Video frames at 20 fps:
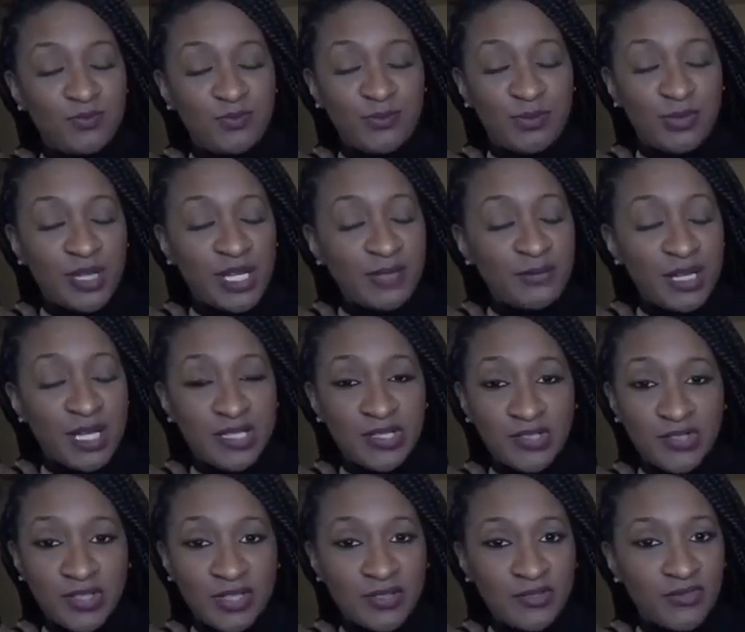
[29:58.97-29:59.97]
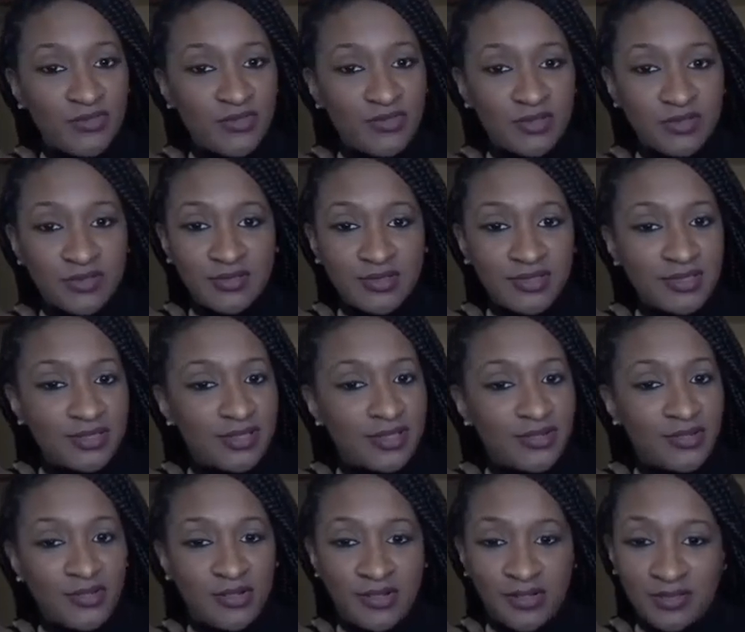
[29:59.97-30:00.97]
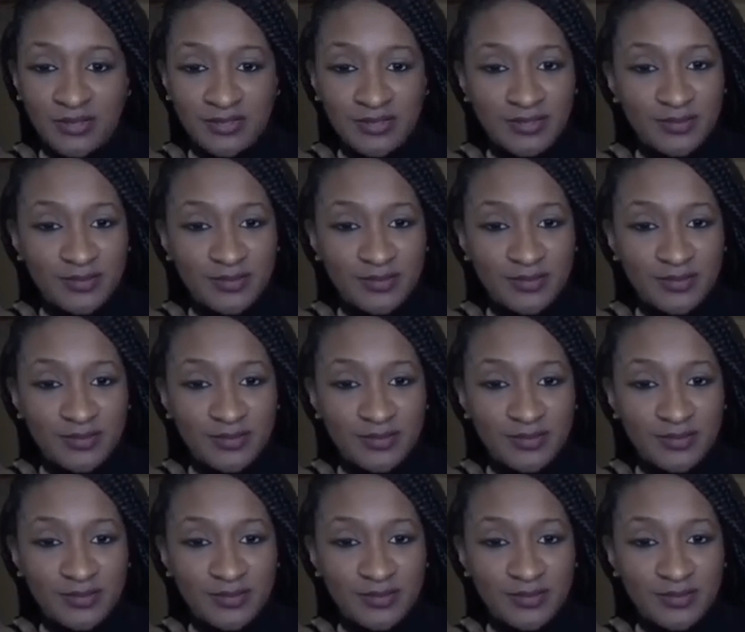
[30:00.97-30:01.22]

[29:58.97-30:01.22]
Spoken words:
Pray my strength, y'all.